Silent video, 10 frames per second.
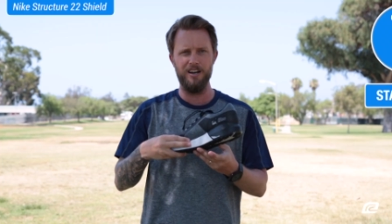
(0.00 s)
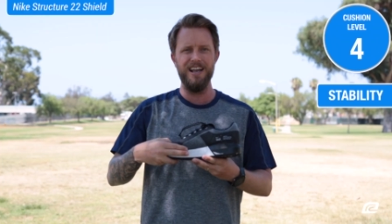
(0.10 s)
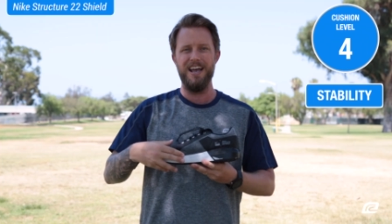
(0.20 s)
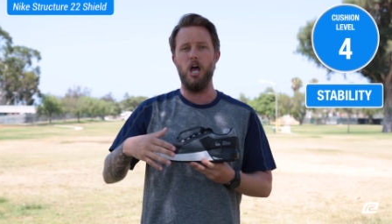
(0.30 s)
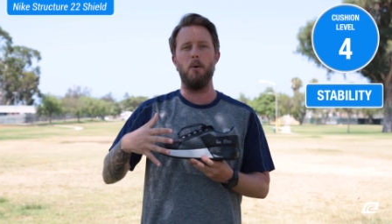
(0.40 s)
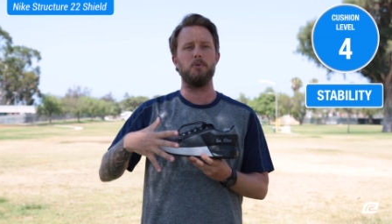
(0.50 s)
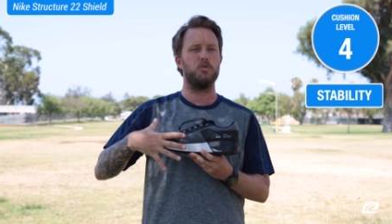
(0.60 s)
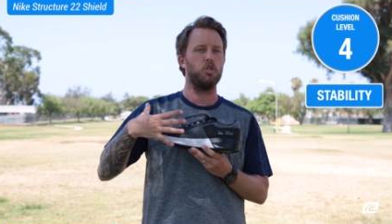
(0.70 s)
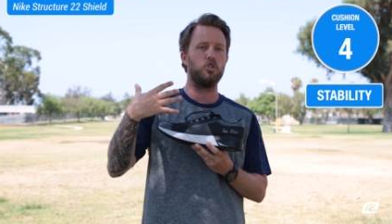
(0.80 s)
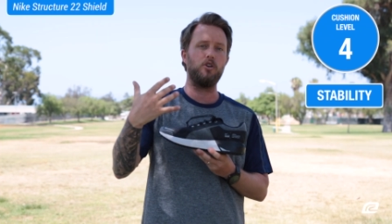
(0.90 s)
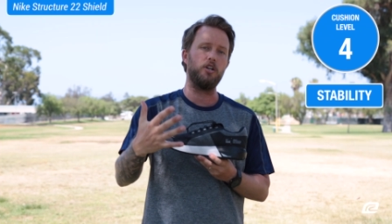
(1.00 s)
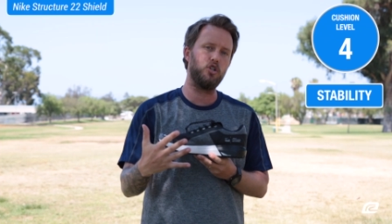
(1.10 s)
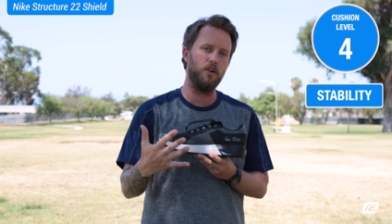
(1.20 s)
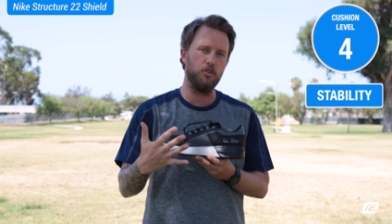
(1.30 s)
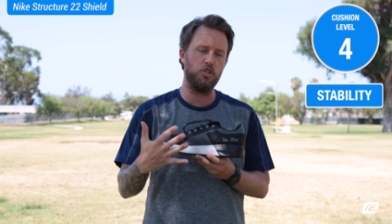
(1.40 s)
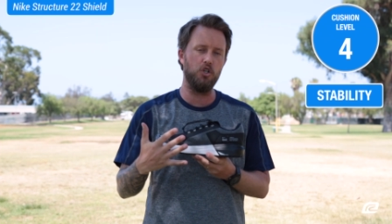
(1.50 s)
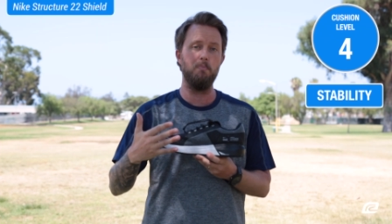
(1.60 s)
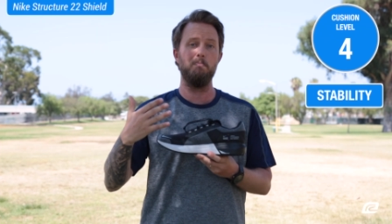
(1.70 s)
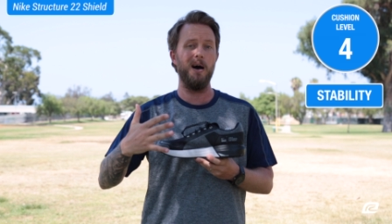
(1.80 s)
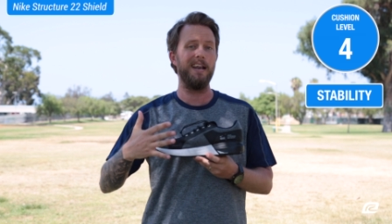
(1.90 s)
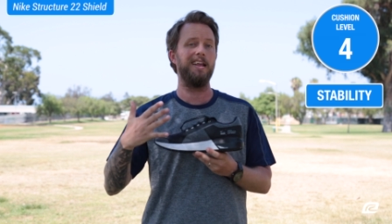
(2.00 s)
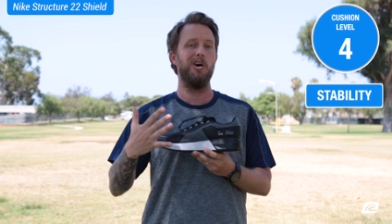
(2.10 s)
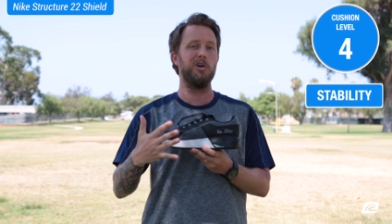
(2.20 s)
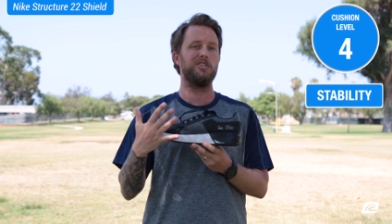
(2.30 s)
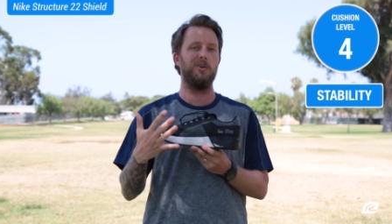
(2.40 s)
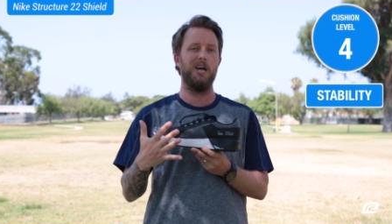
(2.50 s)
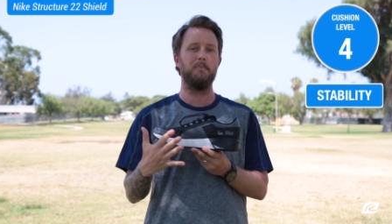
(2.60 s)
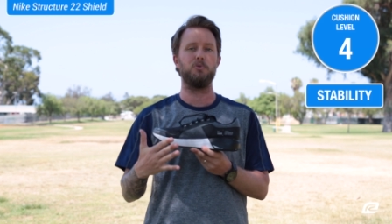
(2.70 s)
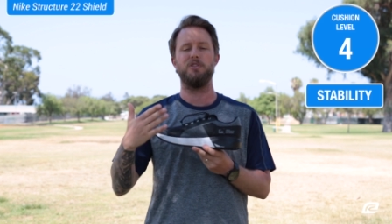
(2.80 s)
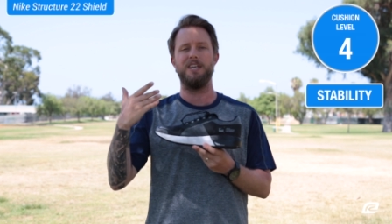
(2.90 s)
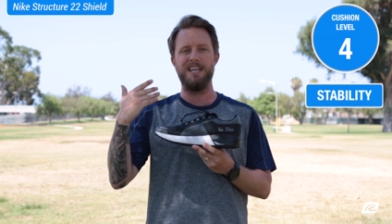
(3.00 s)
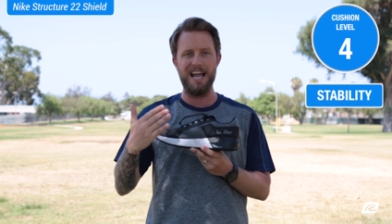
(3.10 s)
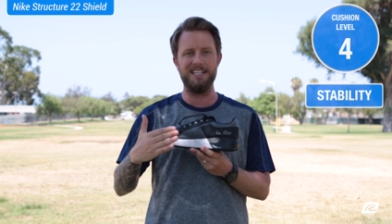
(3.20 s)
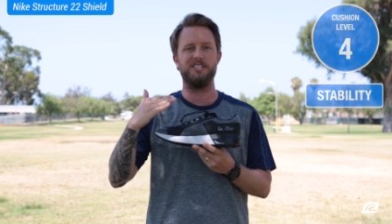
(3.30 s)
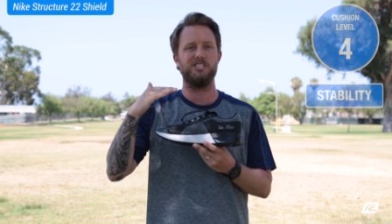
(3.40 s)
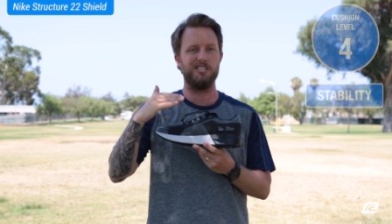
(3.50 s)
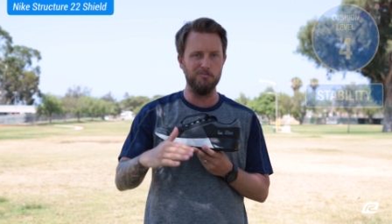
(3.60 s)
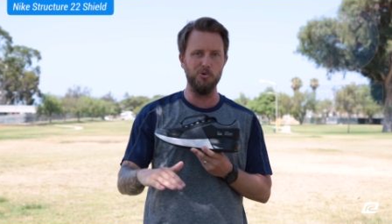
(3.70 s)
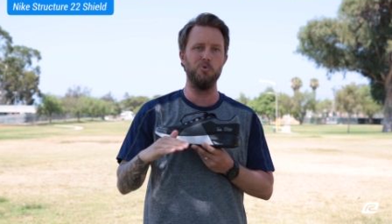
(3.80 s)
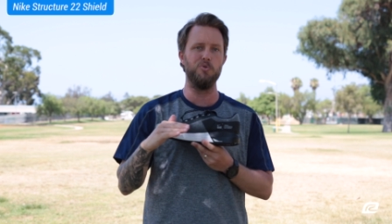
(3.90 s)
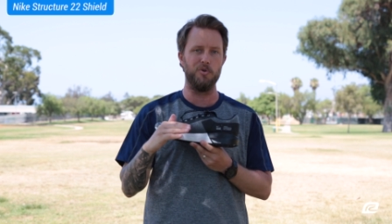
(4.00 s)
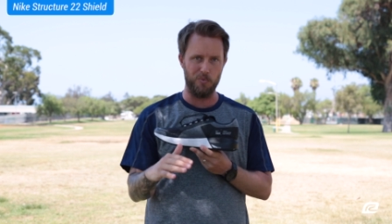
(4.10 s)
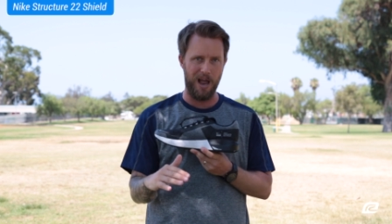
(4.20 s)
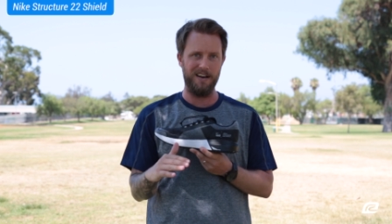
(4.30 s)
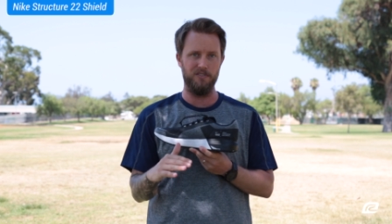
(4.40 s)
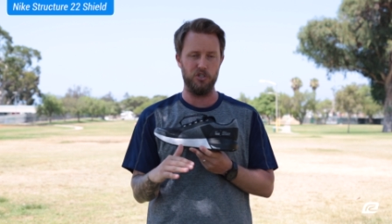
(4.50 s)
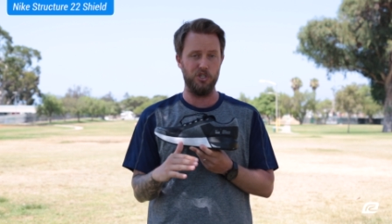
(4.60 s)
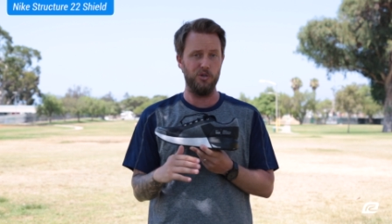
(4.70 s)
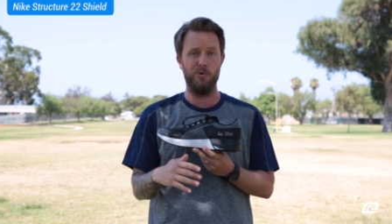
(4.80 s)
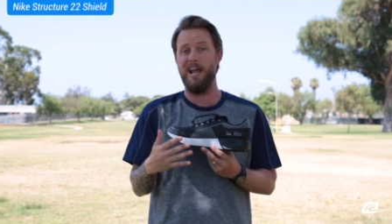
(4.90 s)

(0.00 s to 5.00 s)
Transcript: It helps with the structure of the shoe, but it also helps with the nice, smooth ride of the shoe.